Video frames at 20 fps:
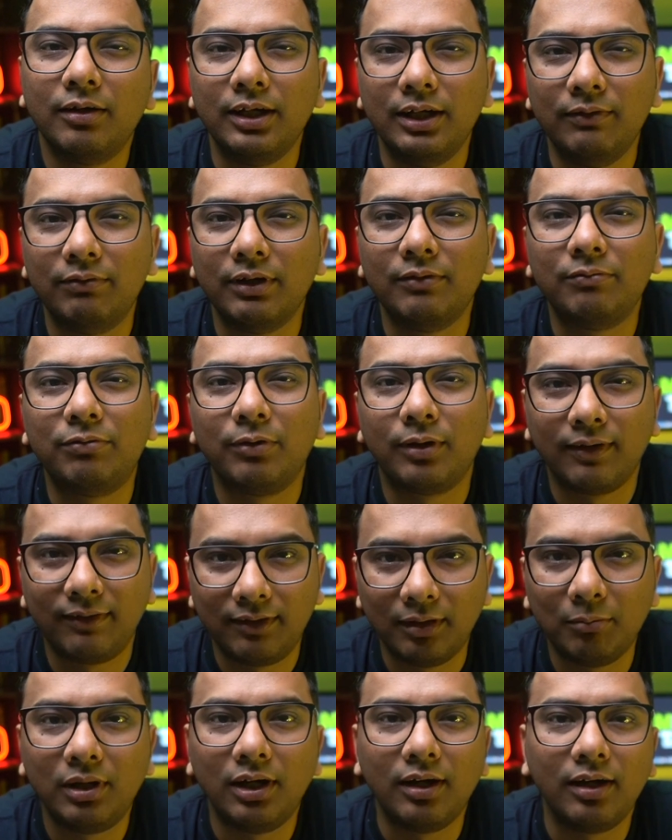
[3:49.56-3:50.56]
even for a
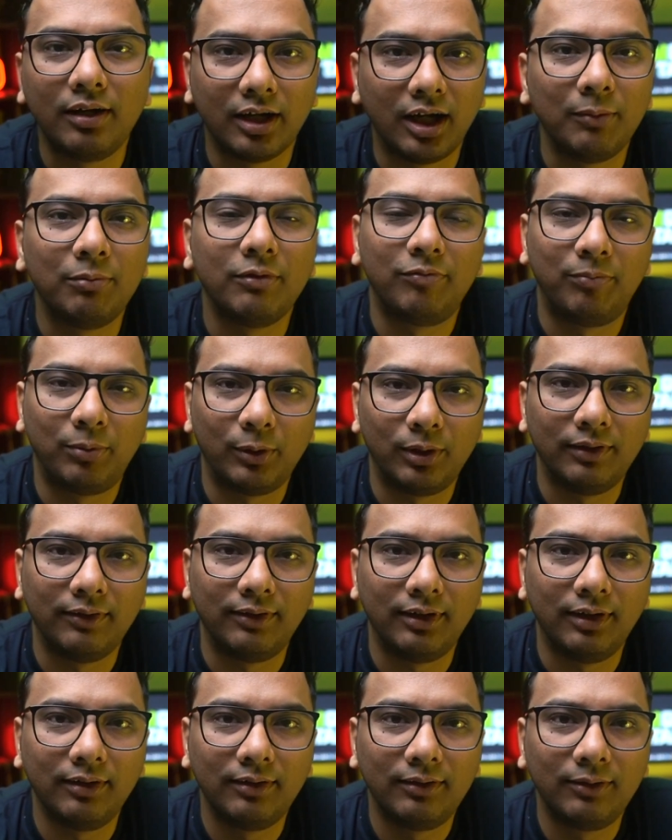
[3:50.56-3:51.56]
similar type of
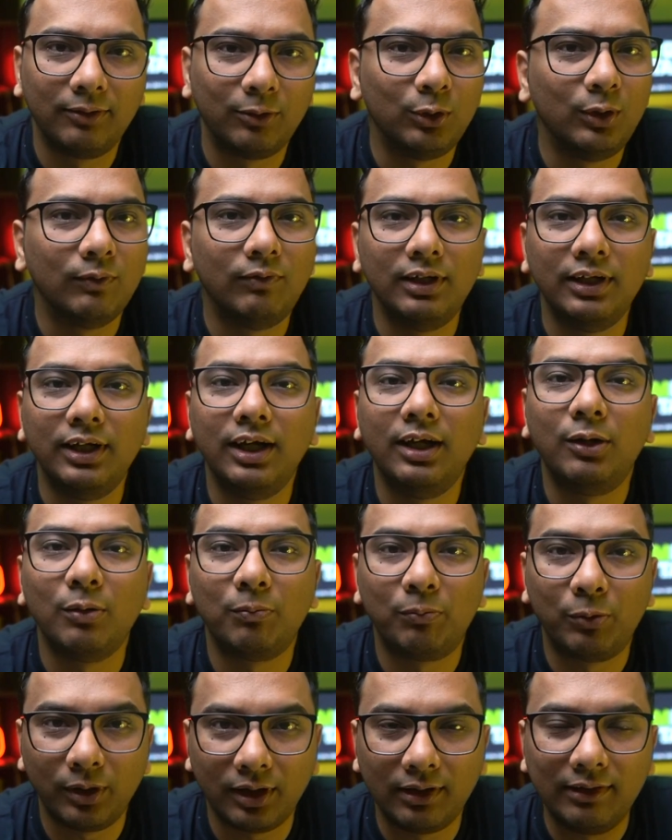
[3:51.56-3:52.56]
policy. So you will need to
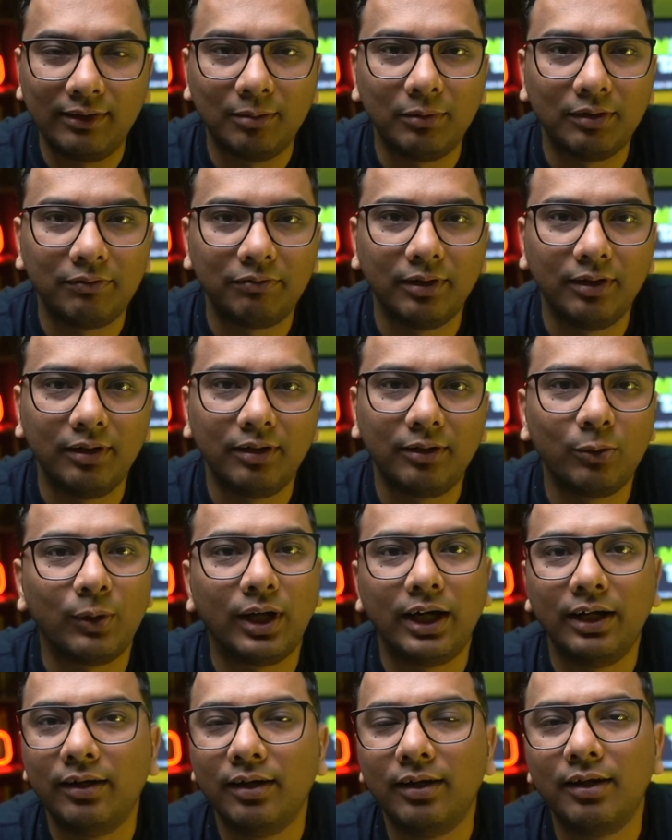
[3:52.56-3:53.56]
put in some effort to
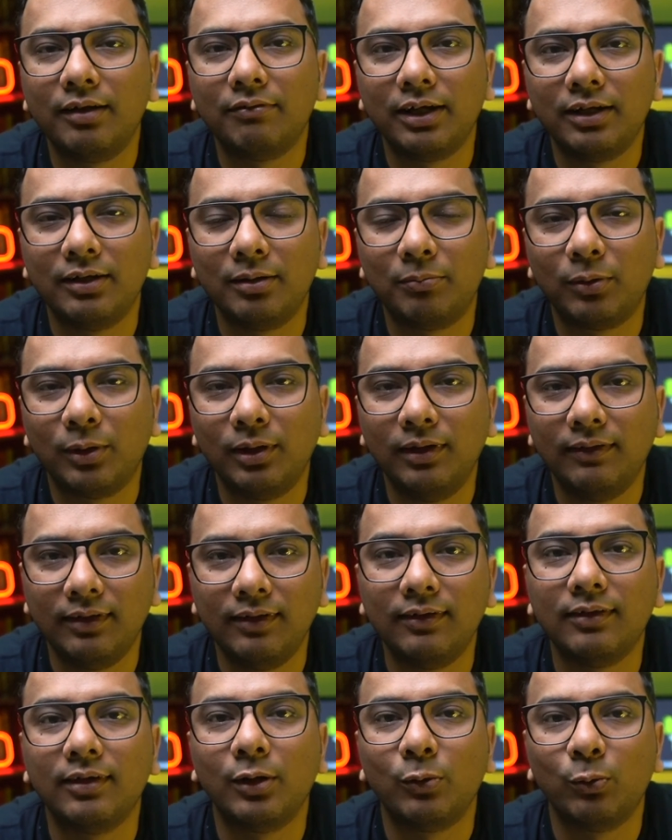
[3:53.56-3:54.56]
identify the
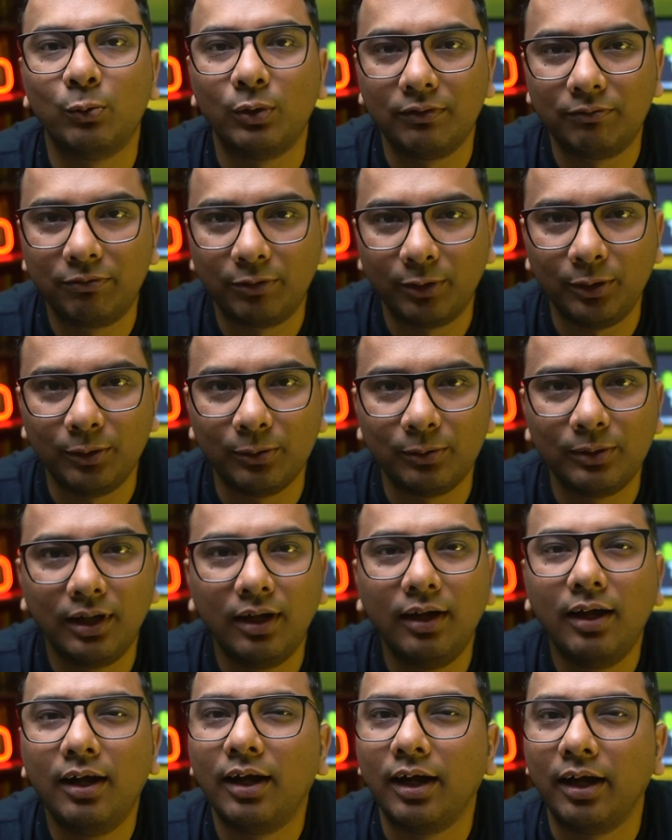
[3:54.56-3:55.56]
policies that work for you
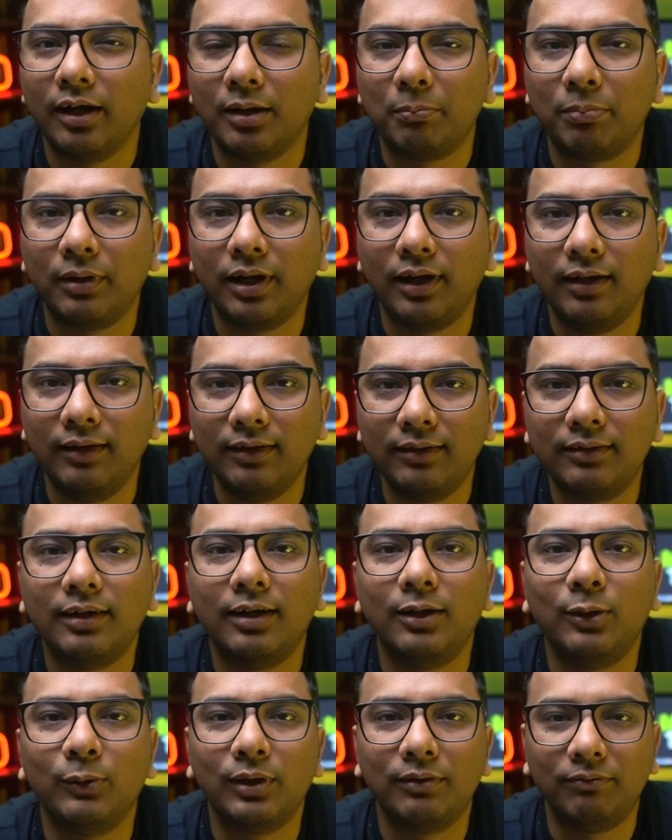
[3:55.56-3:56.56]
at a price
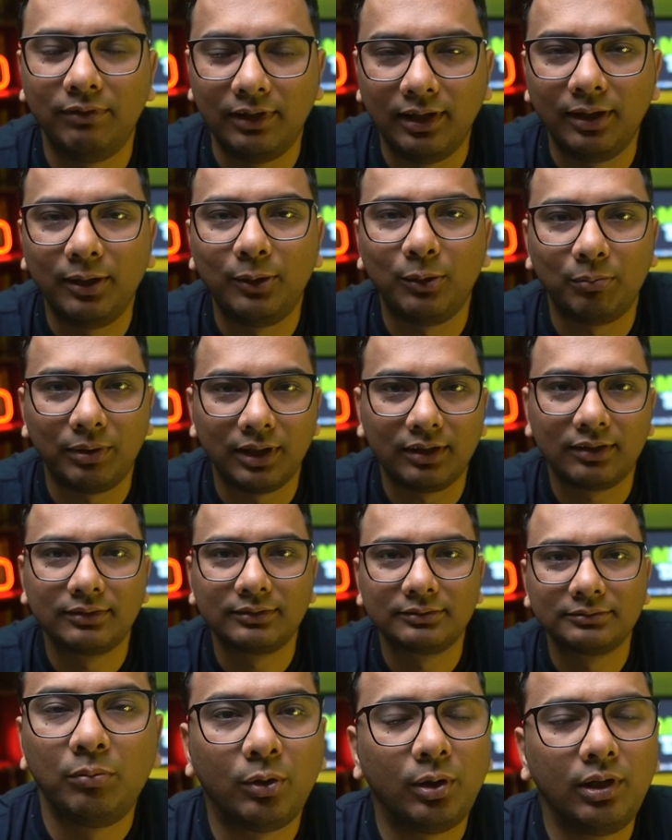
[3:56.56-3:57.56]
that you are willing to pay.
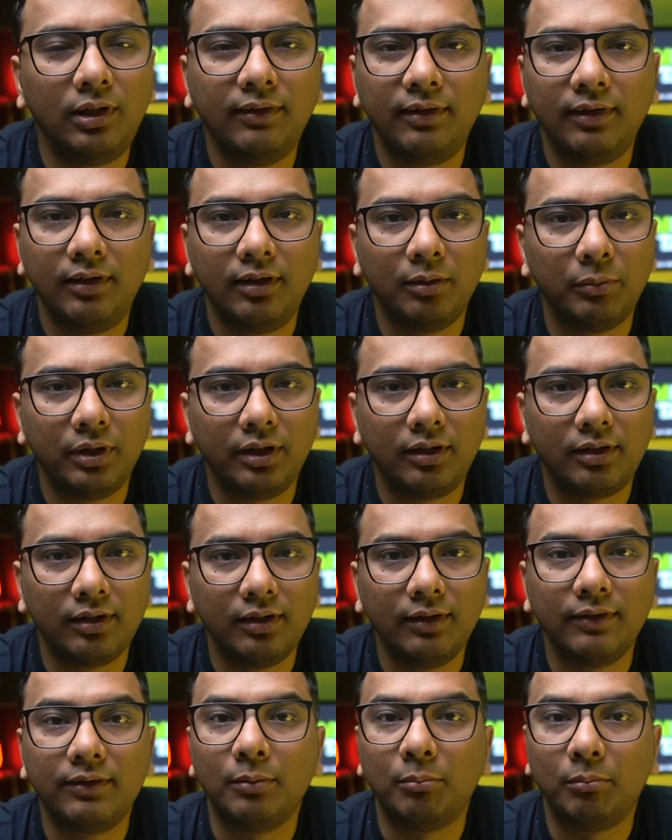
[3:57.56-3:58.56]
Policy limit
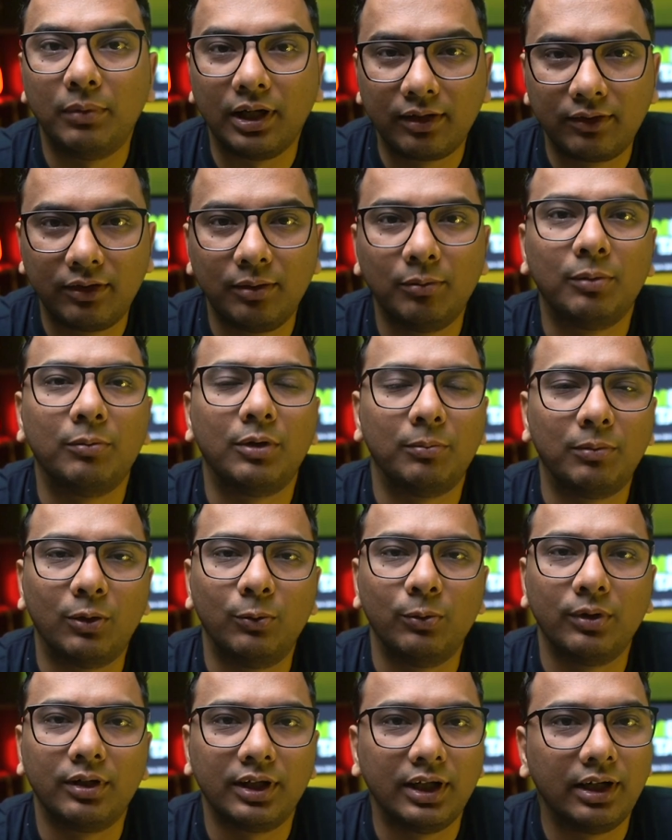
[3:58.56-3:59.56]
is the maximum
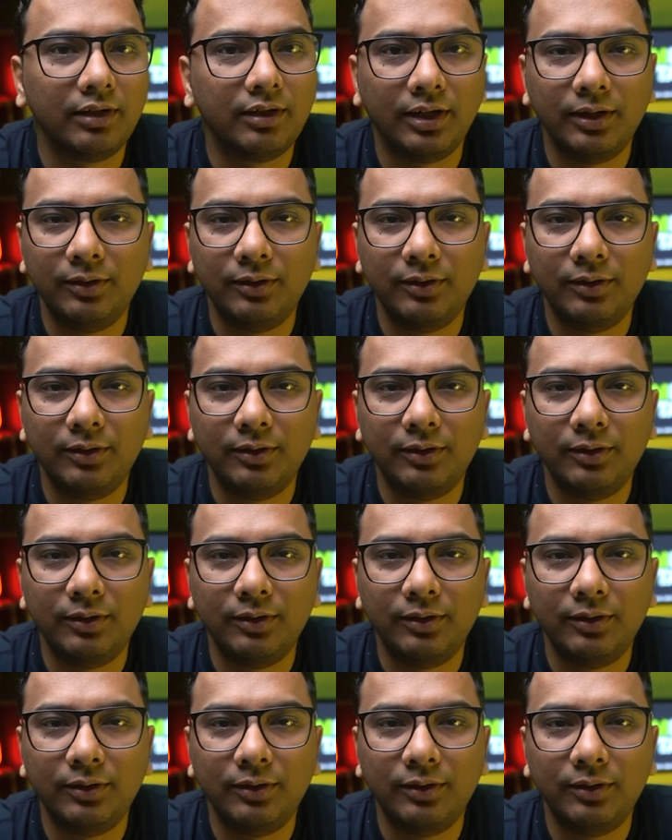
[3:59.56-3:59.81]
amount that the